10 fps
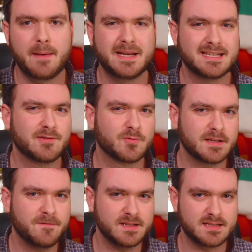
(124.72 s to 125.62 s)
And because it
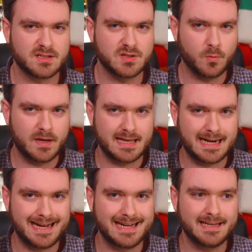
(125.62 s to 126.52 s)
really fits into the way that
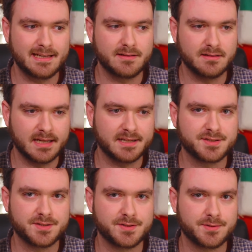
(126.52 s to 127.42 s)
I like
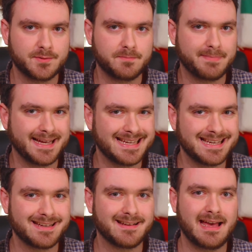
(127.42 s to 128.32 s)
to do
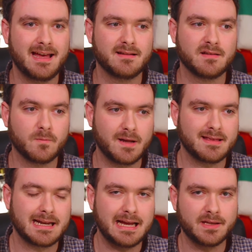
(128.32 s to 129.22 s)
banking and the way
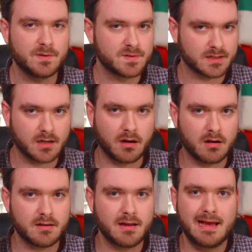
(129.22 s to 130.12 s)
that I use a
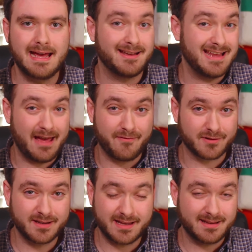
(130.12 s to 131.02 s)
card and
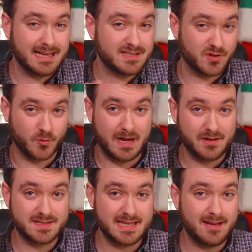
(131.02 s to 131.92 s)
everything that
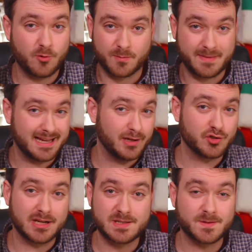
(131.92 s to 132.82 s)
surrounds that, or making
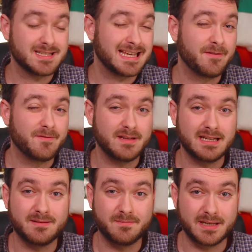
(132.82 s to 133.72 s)
transfers if
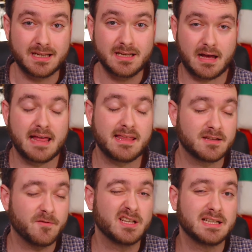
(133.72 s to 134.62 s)
need be, I think
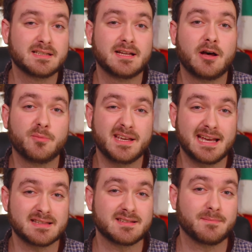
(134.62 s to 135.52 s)
it's very likely I'll be
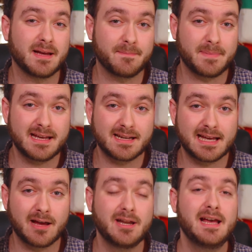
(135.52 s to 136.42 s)
canceling my bank
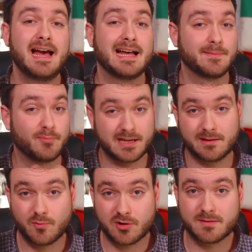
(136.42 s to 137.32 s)
account at the brick
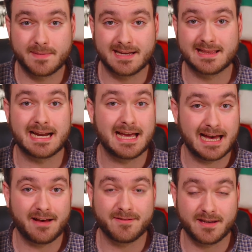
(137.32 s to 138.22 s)
and mortar bank that I
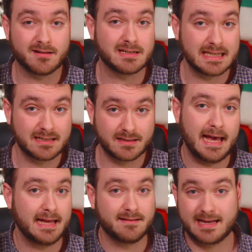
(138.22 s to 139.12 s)
have here in Italy.
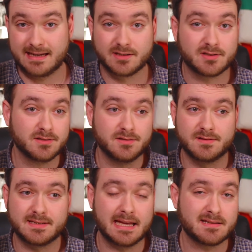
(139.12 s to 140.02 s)
And that
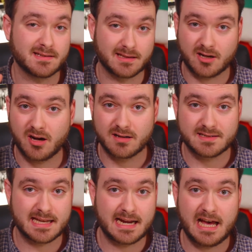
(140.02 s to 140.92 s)
includes canceling the
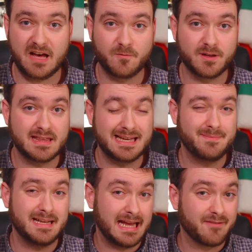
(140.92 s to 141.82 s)
cards that I have with
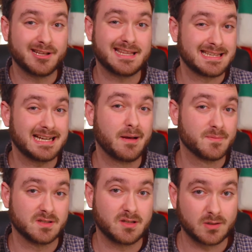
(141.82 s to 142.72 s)
them and everything that
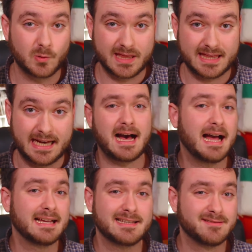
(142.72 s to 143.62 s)
comes along with that.
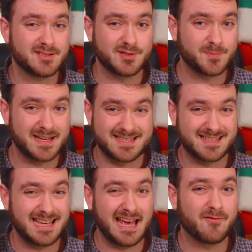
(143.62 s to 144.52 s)
I can do
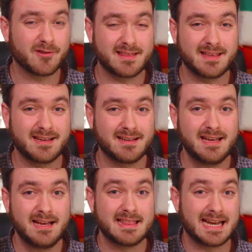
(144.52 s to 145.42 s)
basically everything
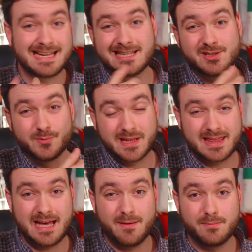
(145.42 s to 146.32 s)
that I can do with
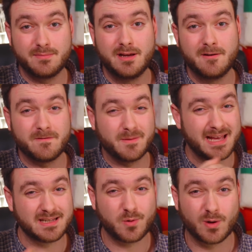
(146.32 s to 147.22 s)
them from
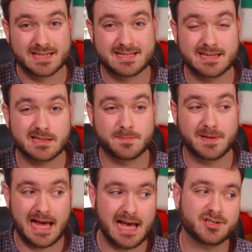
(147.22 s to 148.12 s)
N26,
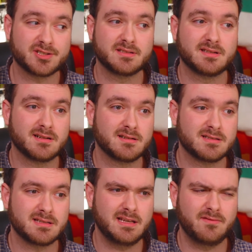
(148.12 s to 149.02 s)
but actually
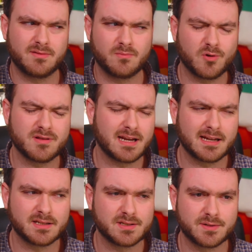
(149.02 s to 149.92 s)
there's even more that I
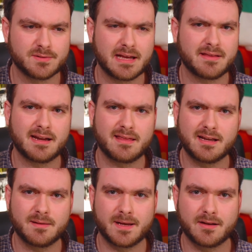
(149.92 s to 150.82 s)
can do now that I
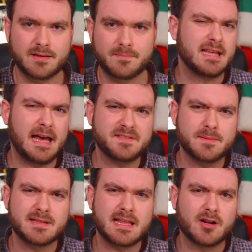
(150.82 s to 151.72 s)
think about it. They have
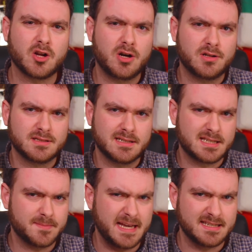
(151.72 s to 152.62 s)
something that are called
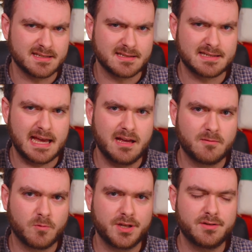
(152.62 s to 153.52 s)
spaces,
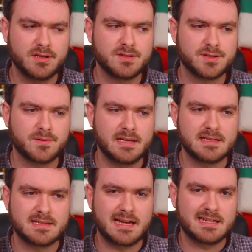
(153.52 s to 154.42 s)
and what you can do
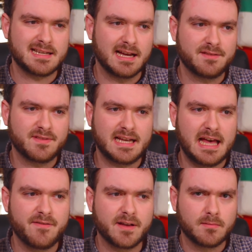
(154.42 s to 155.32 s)
is that it's kind of like
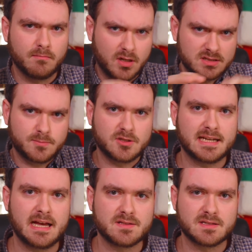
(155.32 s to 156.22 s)
having multiple
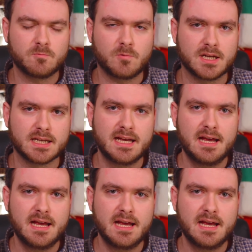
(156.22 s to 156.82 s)
accounts in one.